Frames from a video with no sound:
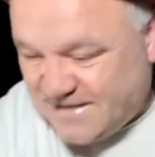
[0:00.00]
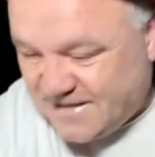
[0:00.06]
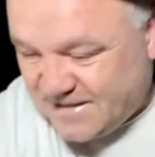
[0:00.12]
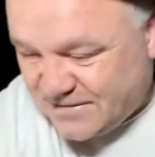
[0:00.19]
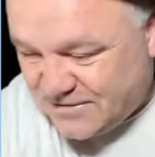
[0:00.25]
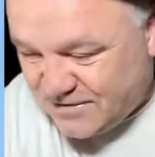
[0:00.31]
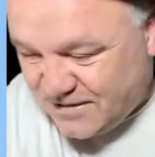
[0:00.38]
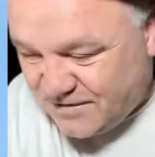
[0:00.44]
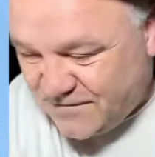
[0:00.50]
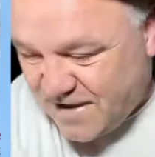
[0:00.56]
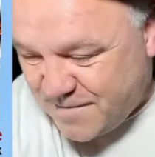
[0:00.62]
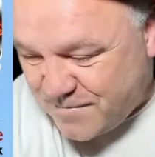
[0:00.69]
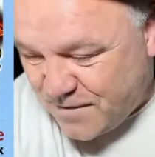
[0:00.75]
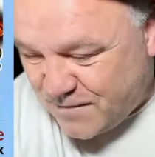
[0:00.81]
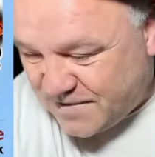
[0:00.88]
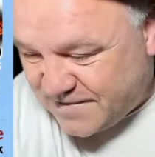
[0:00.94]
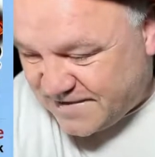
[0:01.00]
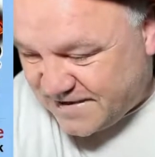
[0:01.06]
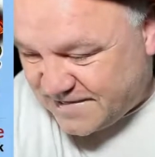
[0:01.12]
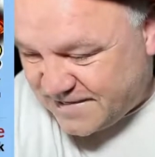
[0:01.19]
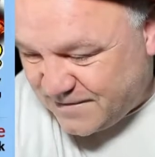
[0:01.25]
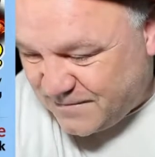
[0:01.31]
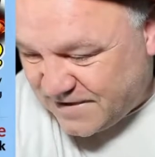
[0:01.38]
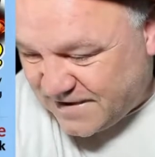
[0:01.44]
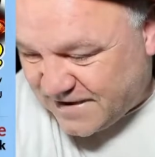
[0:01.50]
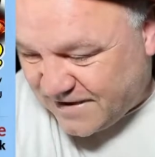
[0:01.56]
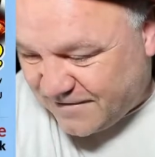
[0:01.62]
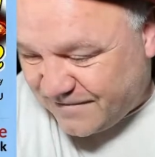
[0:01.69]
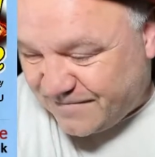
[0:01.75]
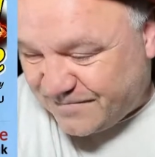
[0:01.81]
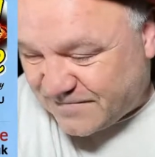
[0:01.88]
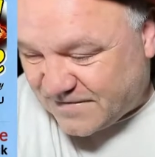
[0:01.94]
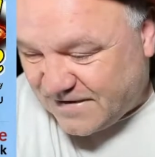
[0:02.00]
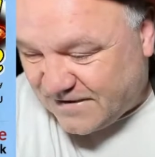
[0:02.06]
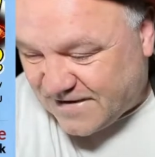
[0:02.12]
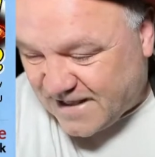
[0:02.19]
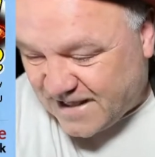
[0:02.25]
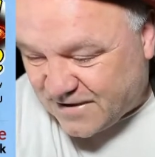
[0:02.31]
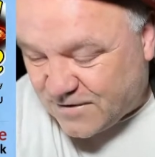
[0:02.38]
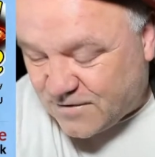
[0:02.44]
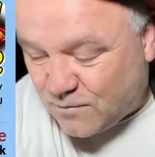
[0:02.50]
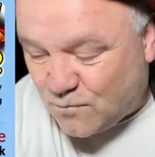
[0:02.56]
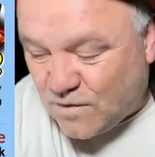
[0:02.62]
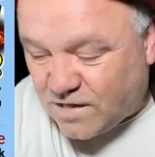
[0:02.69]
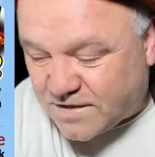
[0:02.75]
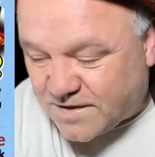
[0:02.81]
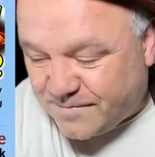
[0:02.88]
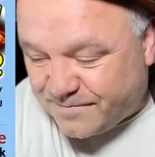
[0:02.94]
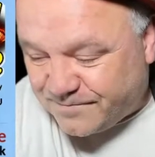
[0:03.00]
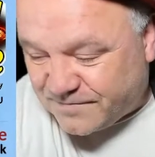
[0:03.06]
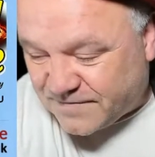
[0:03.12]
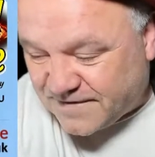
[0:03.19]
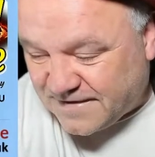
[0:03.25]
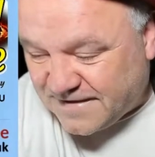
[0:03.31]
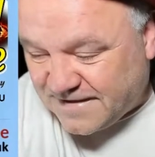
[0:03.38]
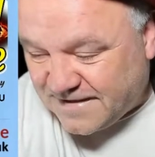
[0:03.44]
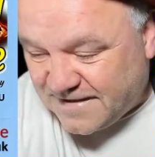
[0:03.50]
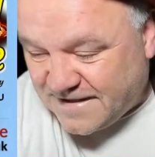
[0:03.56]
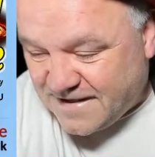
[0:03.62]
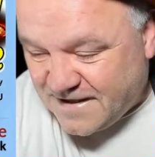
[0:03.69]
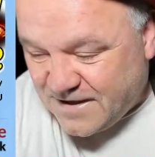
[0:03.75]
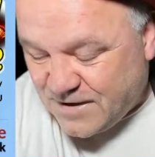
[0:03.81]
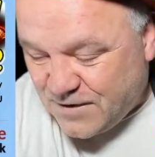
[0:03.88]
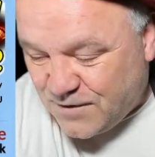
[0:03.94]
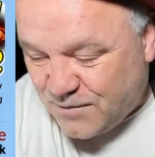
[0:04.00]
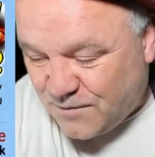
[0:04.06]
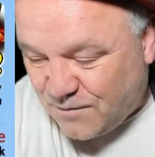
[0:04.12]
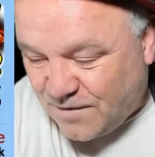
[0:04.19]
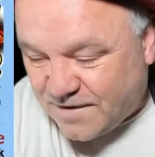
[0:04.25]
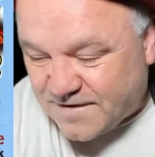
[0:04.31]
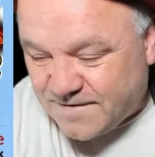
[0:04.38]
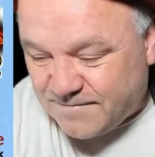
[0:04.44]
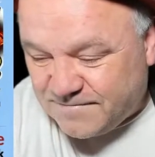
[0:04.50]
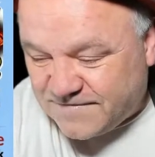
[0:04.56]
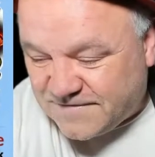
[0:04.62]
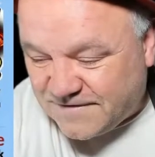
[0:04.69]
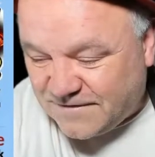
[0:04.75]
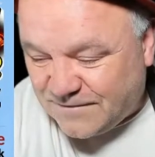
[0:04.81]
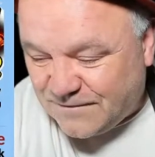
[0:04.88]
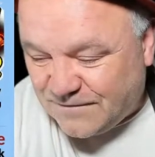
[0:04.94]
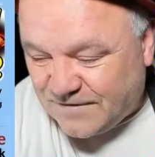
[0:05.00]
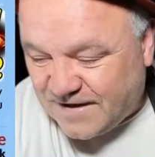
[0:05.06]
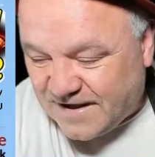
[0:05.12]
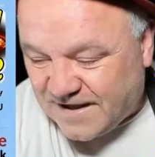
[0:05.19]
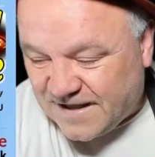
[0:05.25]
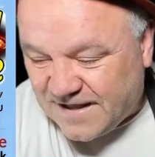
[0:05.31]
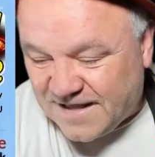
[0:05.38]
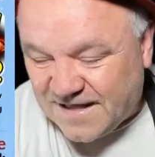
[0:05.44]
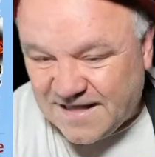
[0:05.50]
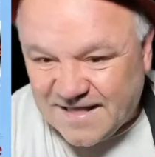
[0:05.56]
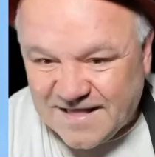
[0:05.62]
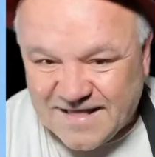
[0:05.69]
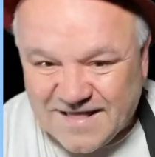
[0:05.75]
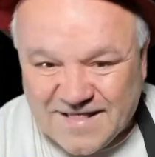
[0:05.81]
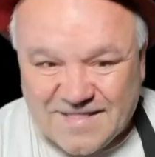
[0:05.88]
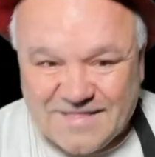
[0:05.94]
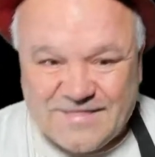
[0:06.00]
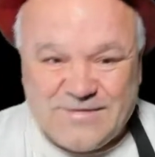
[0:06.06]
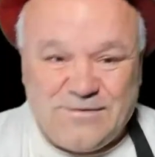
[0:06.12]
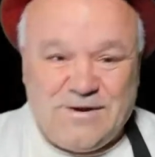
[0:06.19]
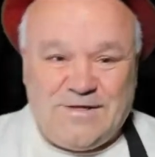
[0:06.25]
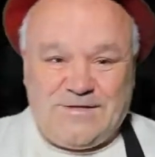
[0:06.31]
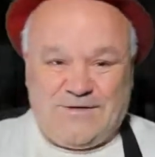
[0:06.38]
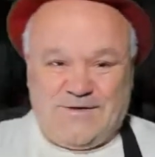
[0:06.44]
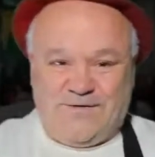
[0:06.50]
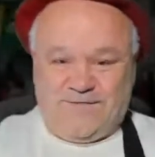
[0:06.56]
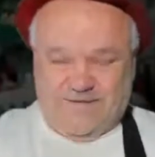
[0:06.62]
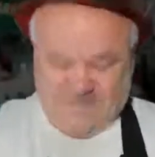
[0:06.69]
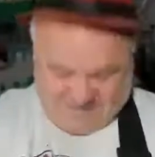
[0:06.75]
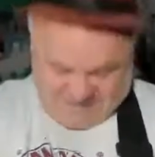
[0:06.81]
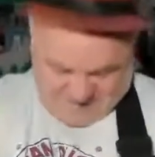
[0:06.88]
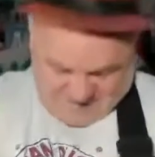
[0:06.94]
Julie Rainbow it is. Here we go. Okay, welcome. Welcome to Sunday service.